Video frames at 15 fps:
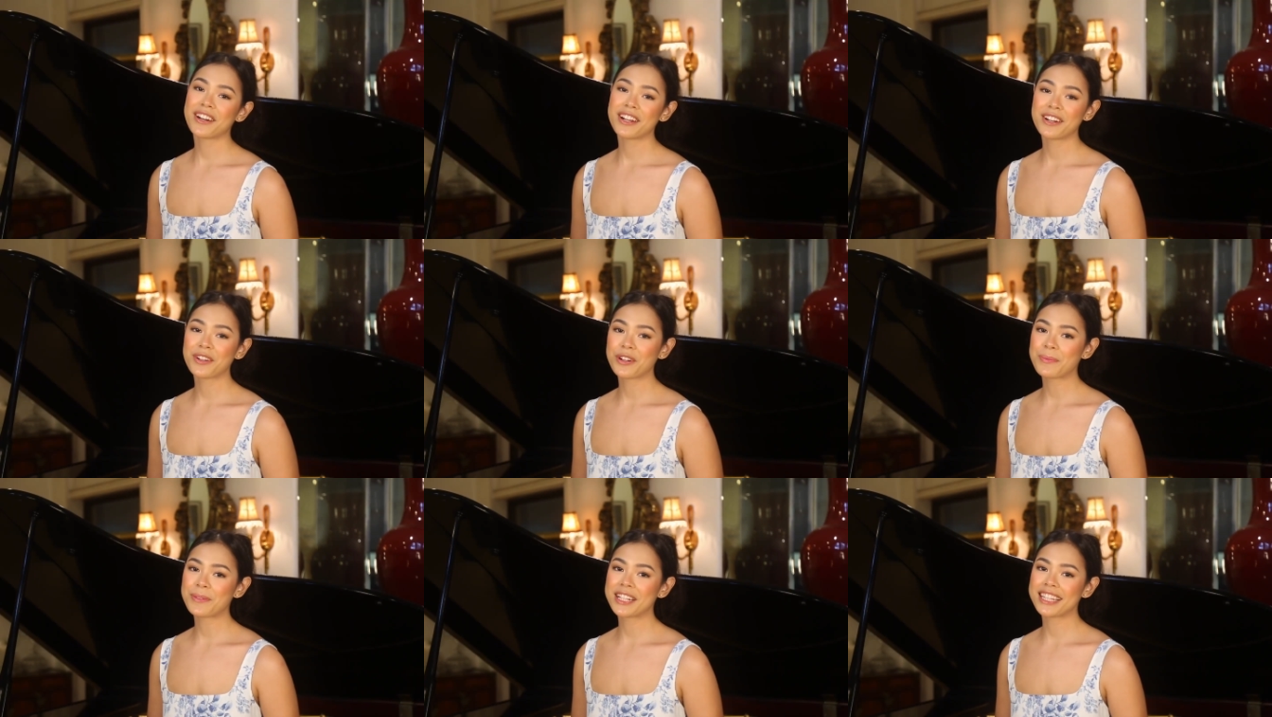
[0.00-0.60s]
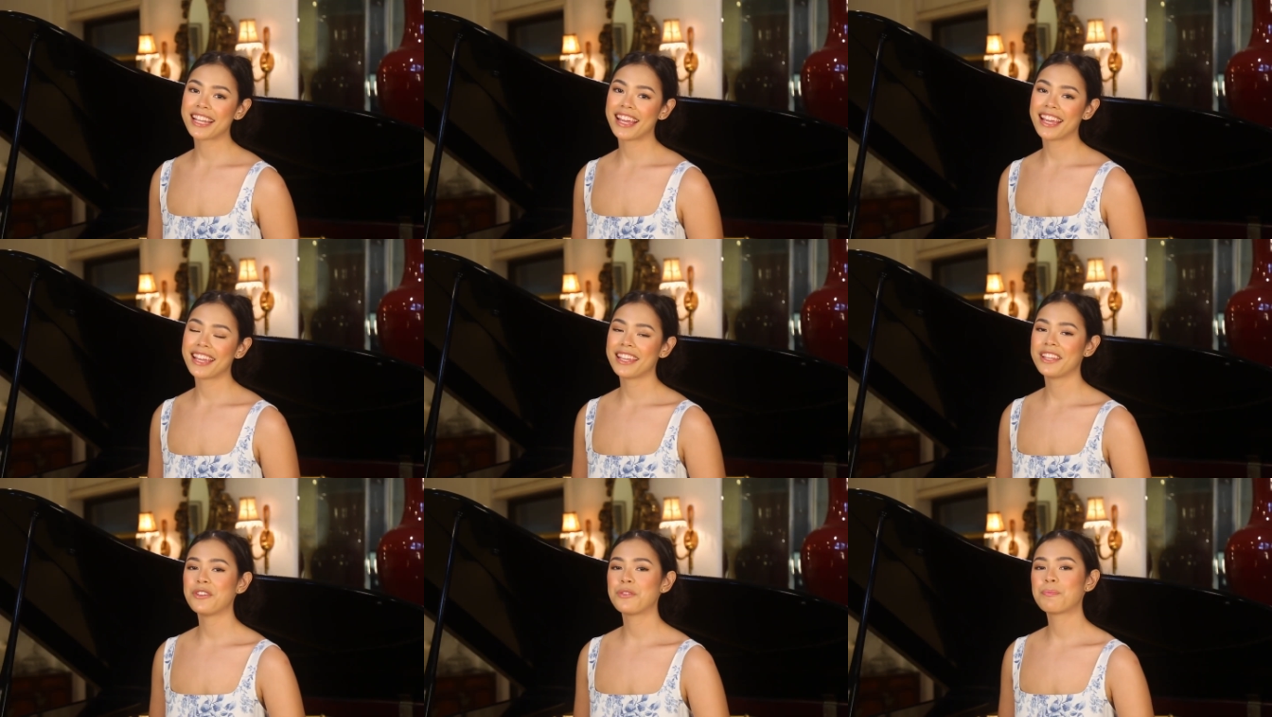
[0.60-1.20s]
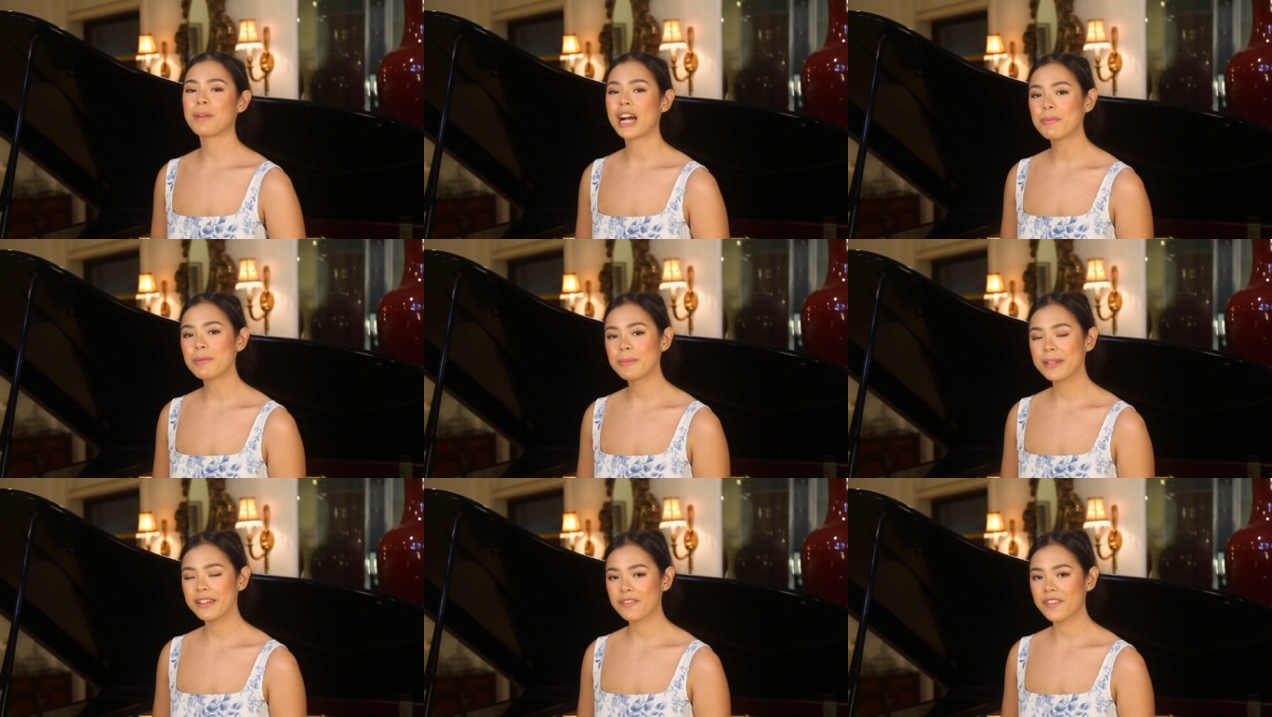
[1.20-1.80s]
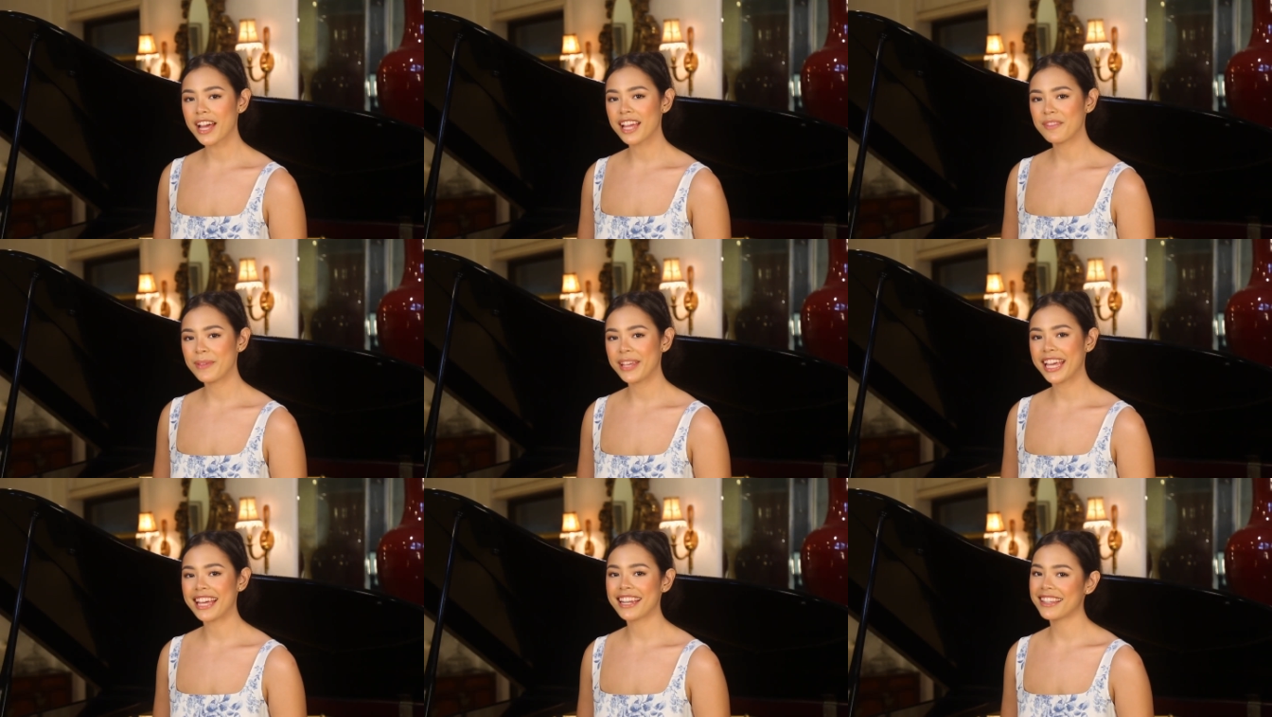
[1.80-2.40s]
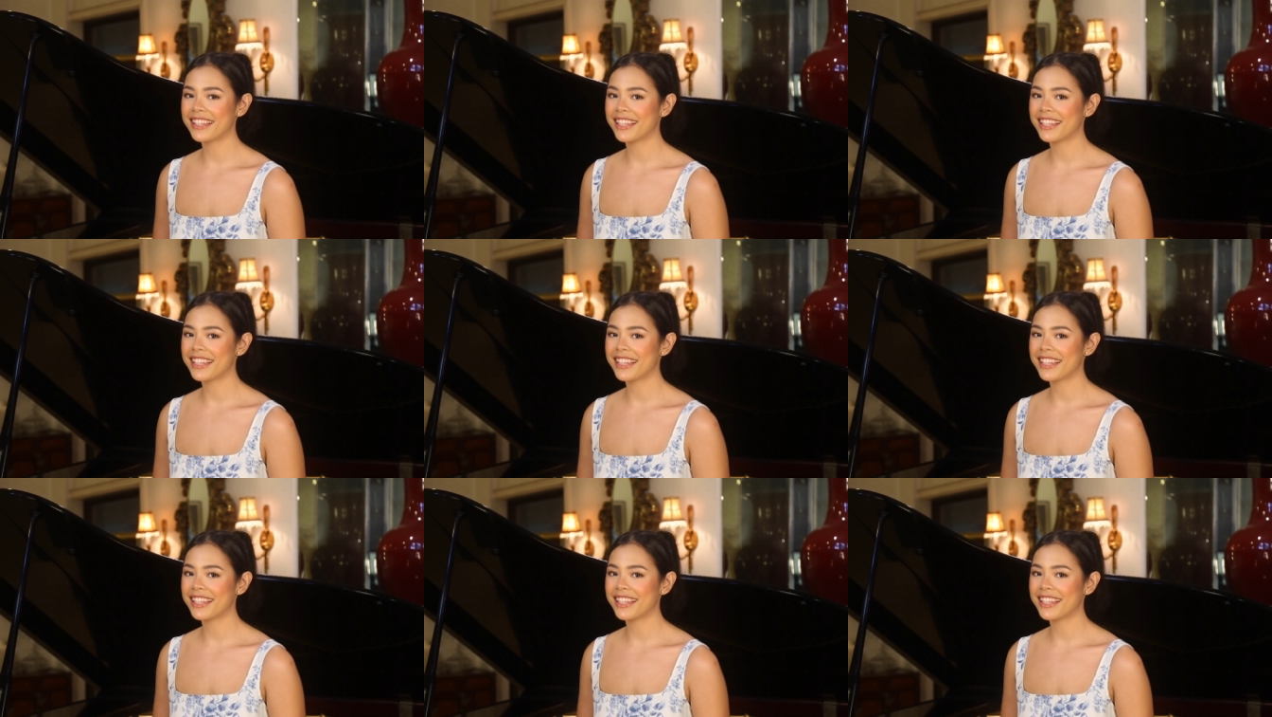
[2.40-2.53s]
On a normal day, you'd probably find me at a